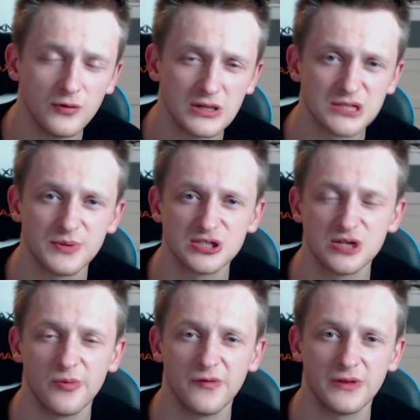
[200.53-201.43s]
especially
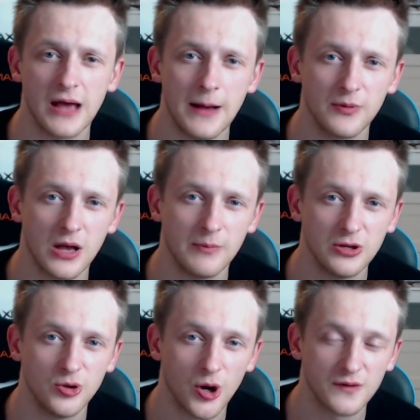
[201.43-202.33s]
with the upcoming
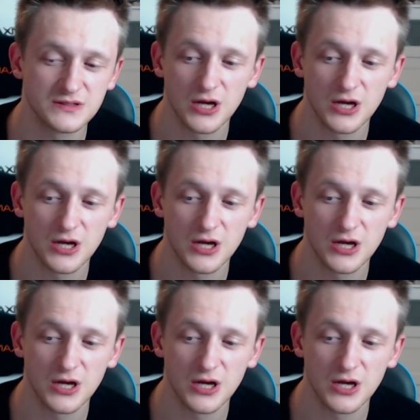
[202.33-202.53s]
nerfs